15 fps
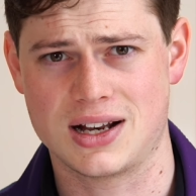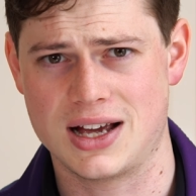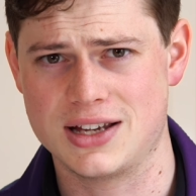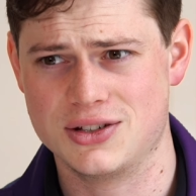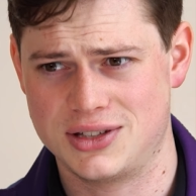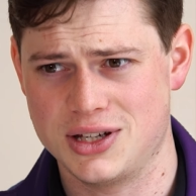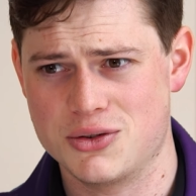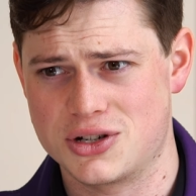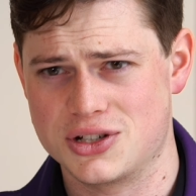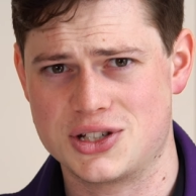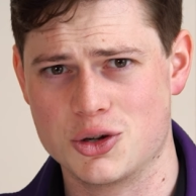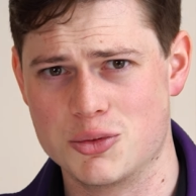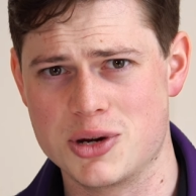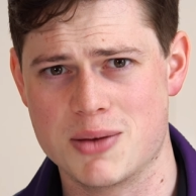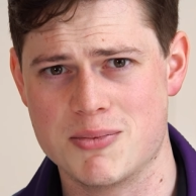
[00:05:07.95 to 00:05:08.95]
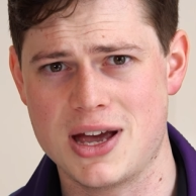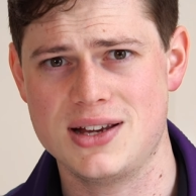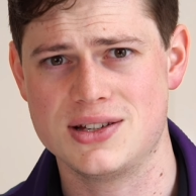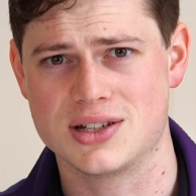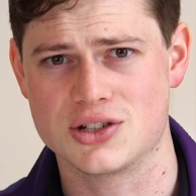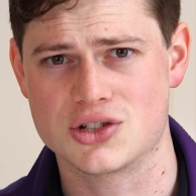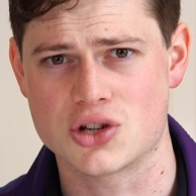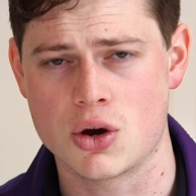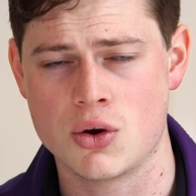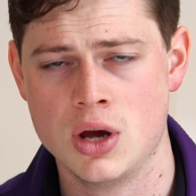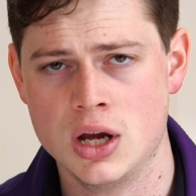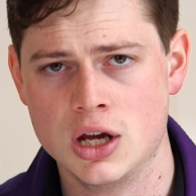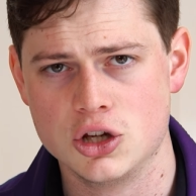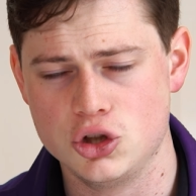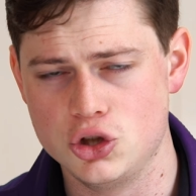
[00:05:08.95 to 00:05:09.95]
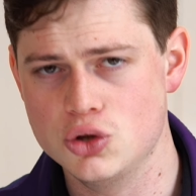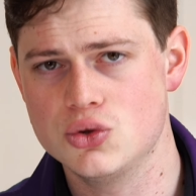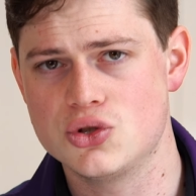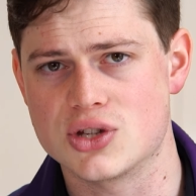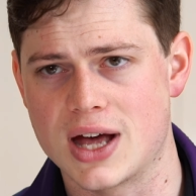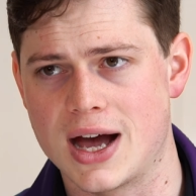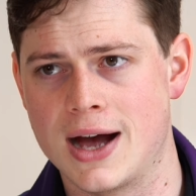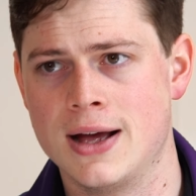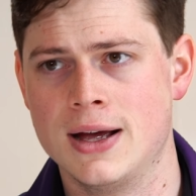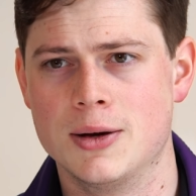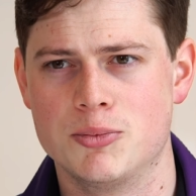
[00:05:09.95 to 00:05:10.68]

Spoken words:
Like, your deal can still be amazing. So use that.